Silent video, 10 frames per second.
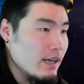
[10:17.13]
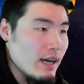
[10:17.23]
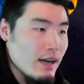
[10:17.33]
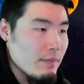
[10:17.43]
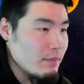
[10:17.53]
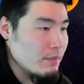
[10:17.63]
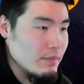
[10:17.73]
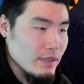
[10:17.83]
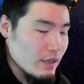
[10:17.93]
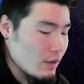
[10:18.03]
I'm,
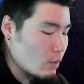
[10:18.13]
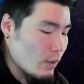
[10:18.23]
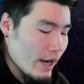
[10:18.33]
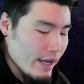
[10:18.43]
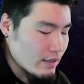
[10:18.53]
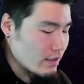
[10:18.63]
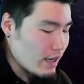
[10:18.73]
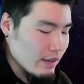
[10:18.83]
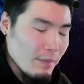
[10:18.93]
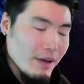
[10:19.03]
you know, right
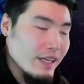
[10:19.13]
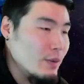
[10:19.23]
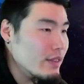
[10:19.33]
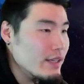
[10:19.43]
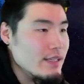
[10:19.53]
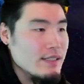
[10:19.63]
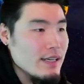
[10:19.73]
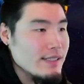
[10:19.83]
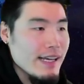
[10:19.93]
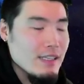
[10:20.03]
on the money with this
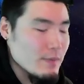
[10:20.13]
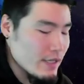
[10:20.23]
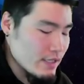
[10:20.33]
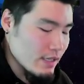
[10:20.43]
assessment?